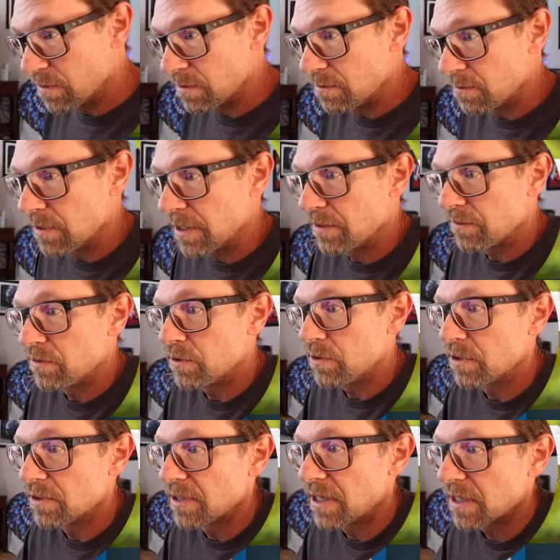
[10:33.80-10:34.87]

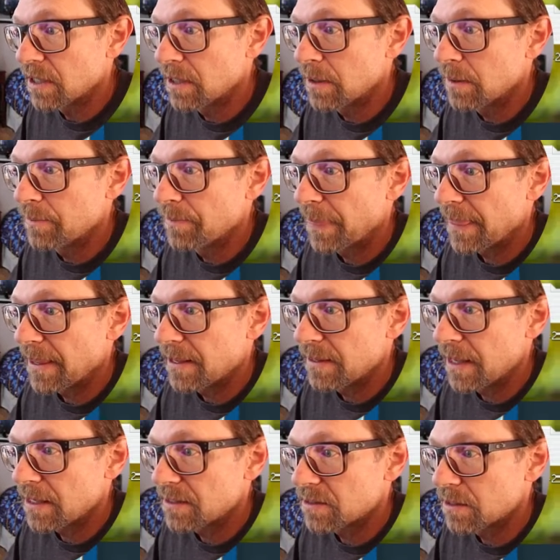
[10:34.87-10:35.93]
wildfoodgirl.com, and
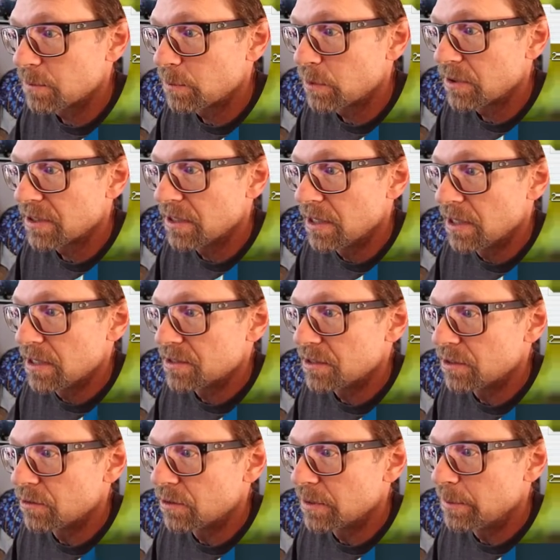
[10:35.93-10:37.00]
that's going to point to
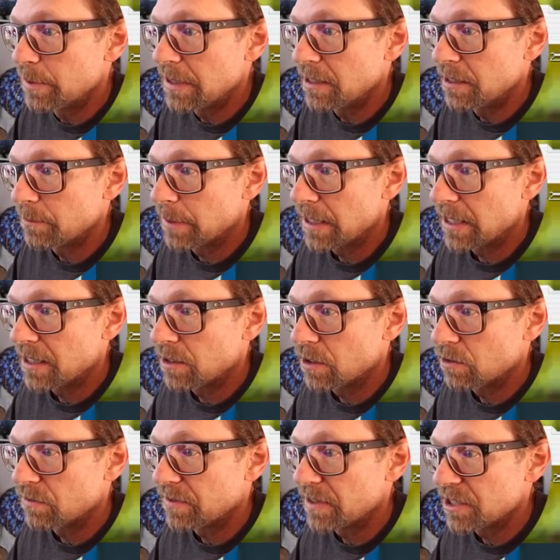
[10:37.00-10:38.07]
the GridPane
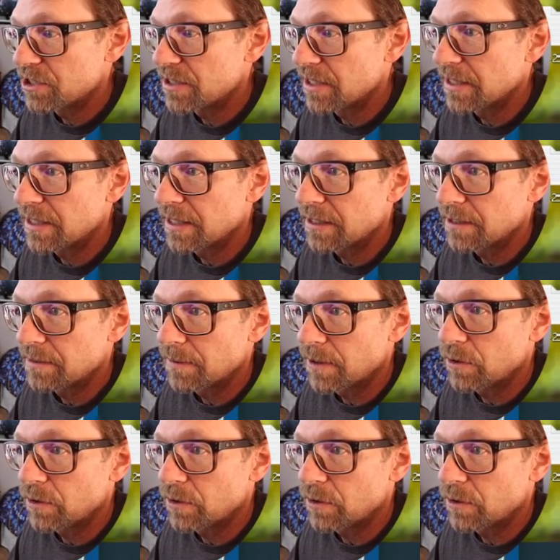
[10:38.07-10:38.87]
OVH dedicated.